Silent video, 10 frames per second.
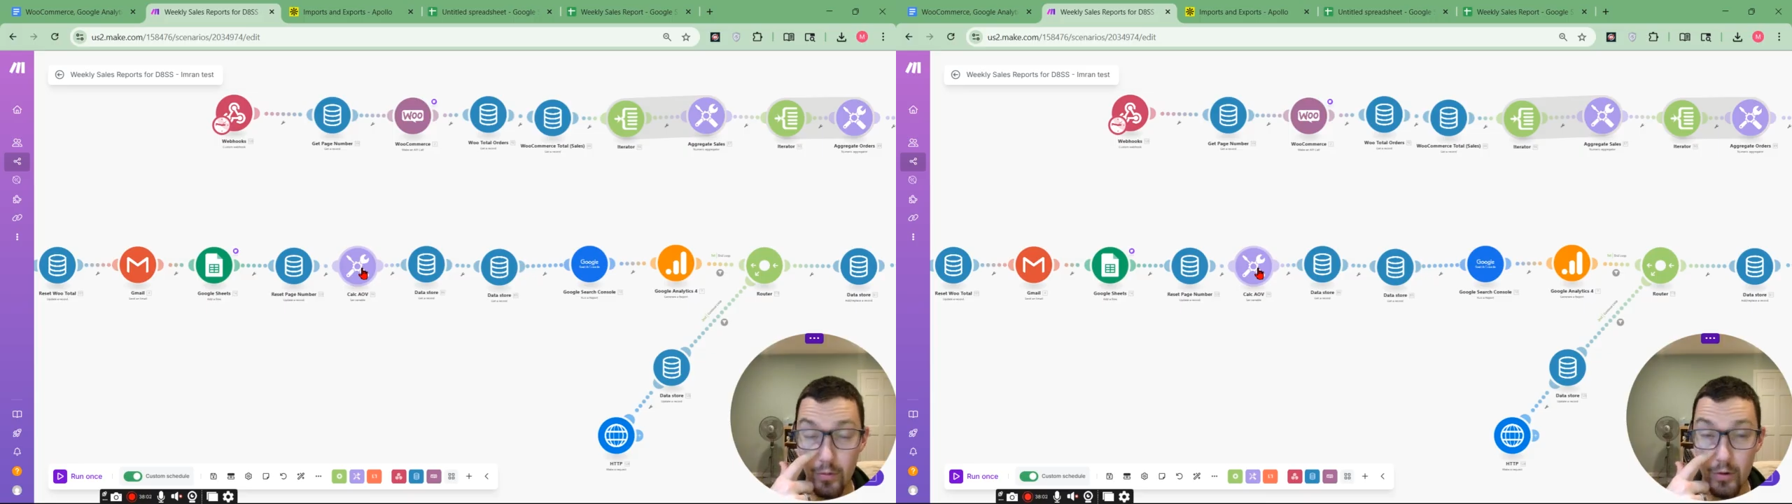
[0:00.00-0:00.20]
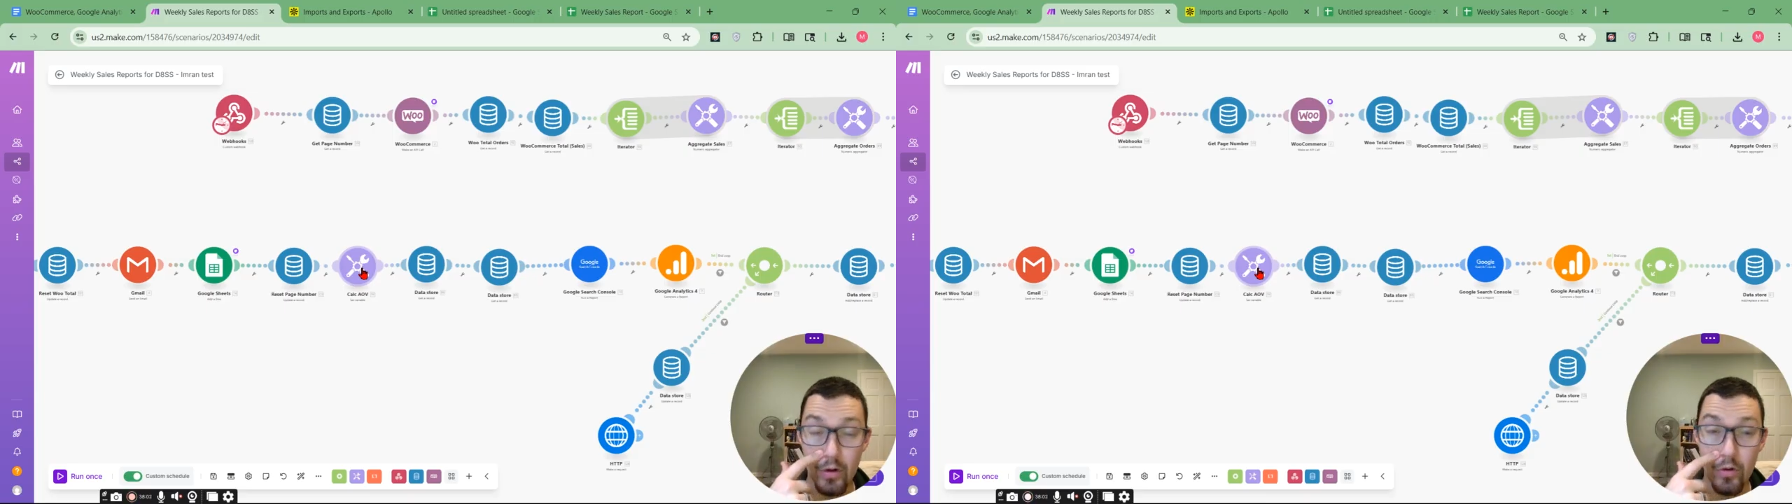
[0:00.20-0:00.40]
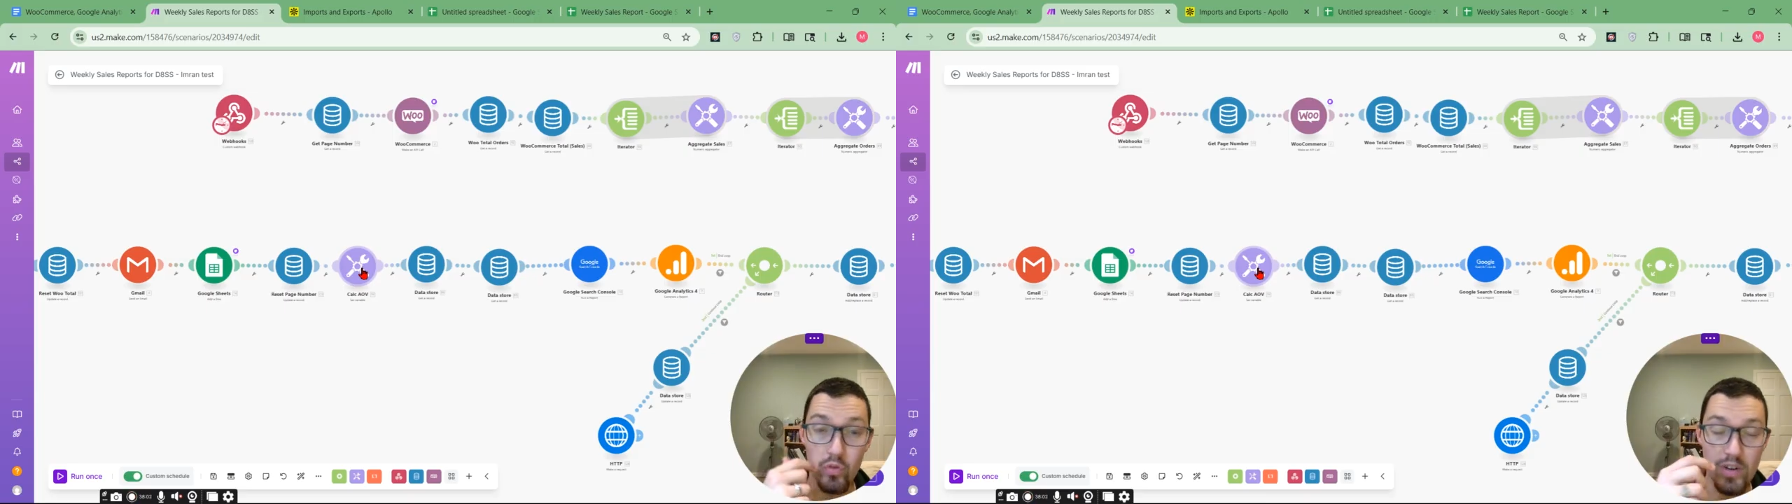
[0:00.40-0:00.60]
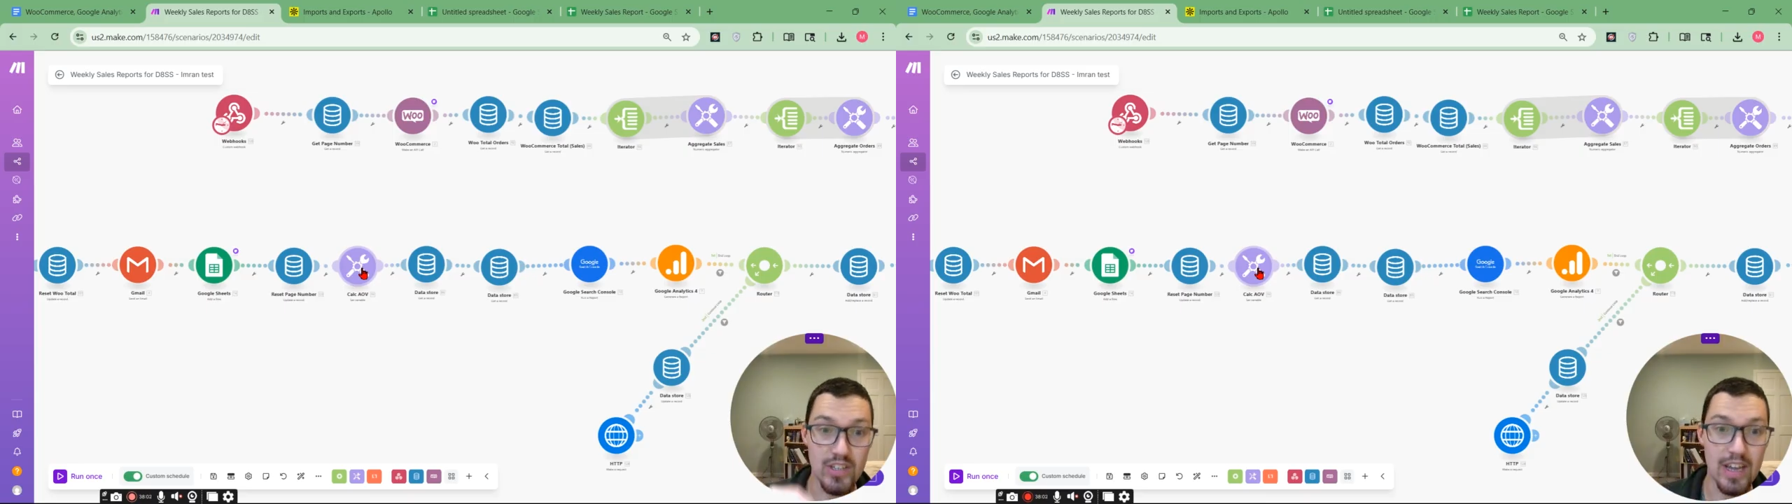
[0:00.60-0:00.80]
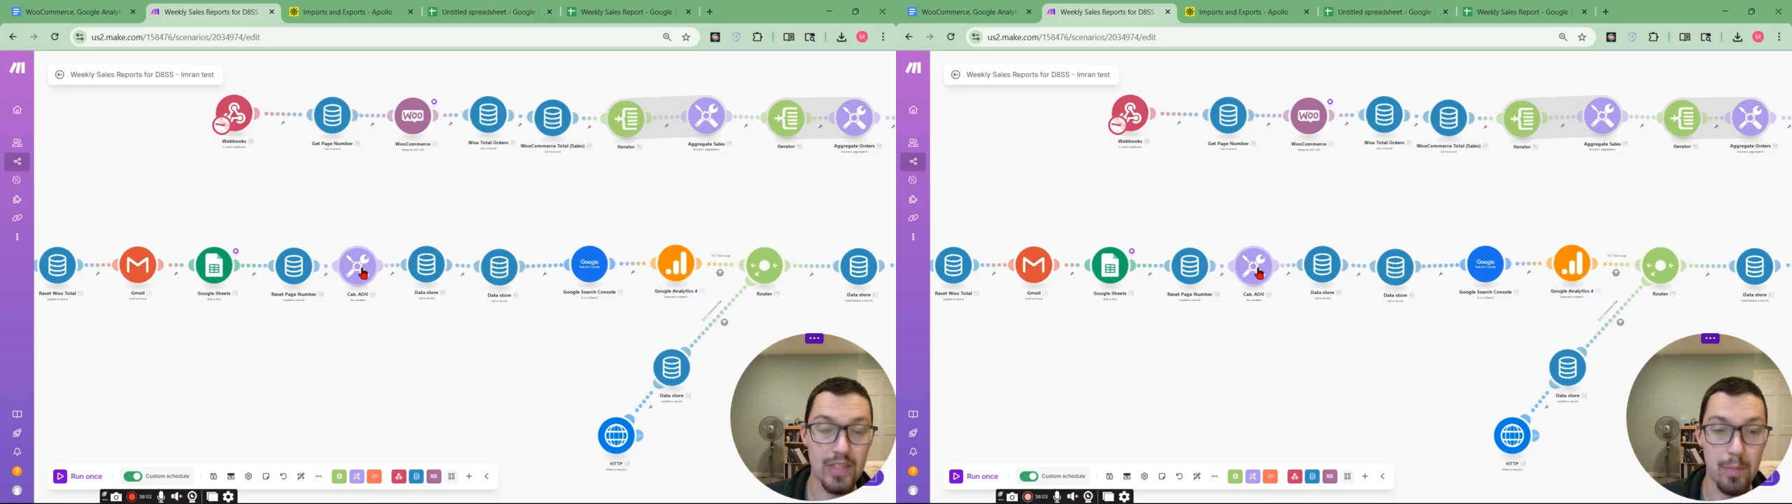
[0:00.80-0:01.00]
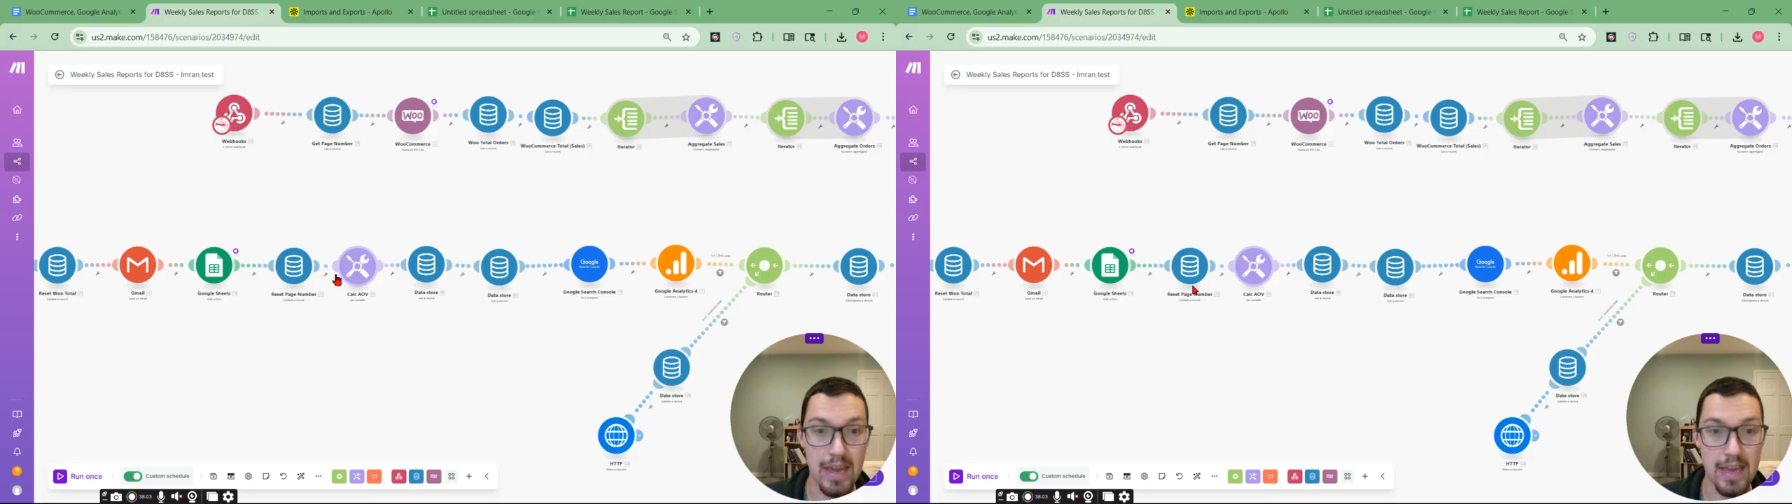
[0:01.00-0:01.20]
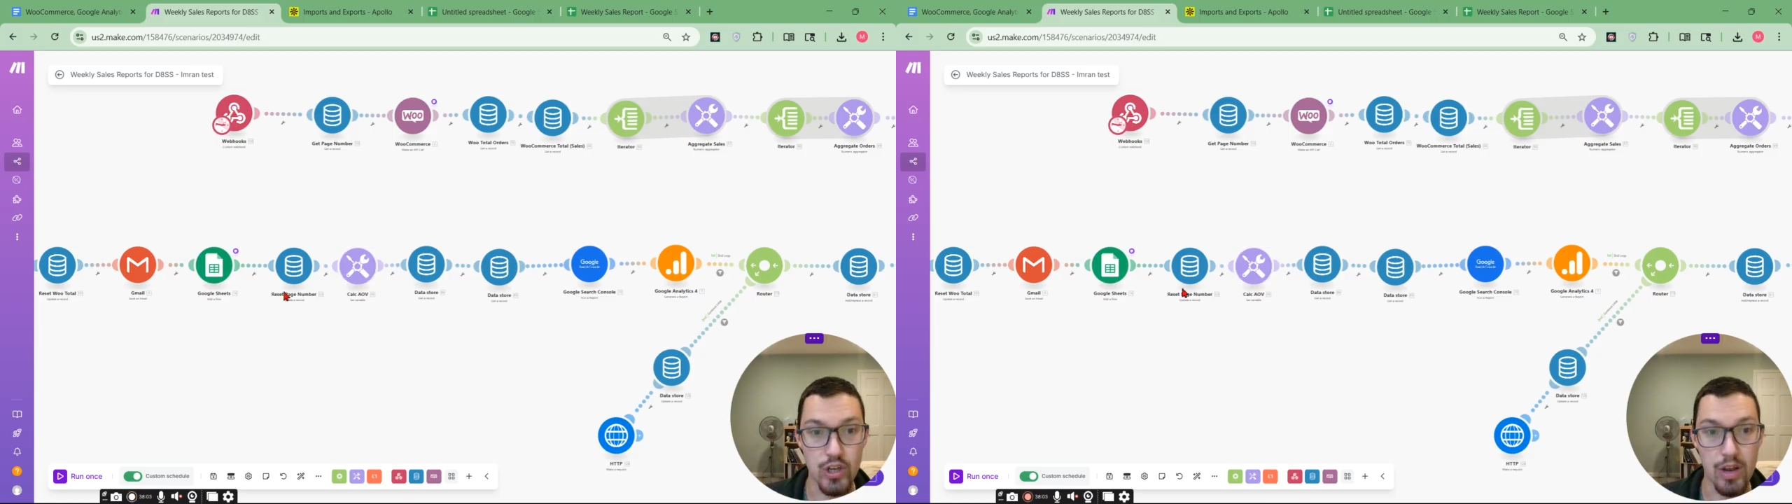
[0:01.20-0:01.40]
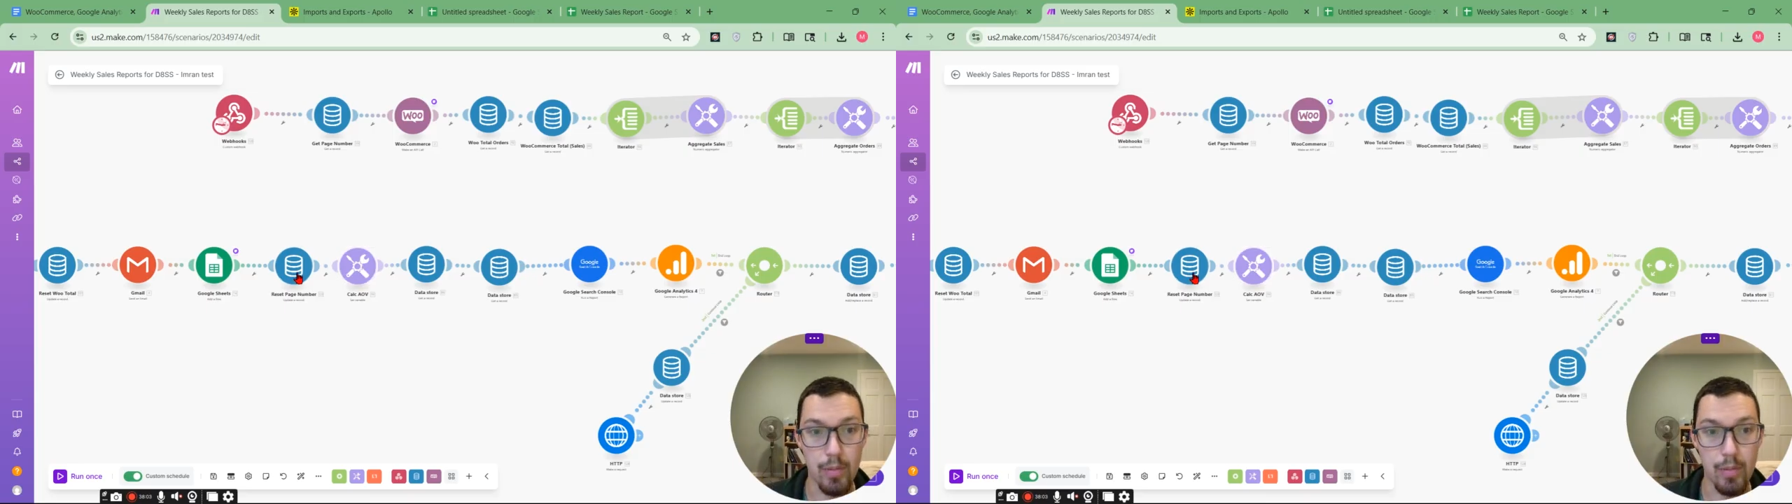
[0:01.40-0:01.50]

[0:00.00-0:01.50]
We're going to reset the page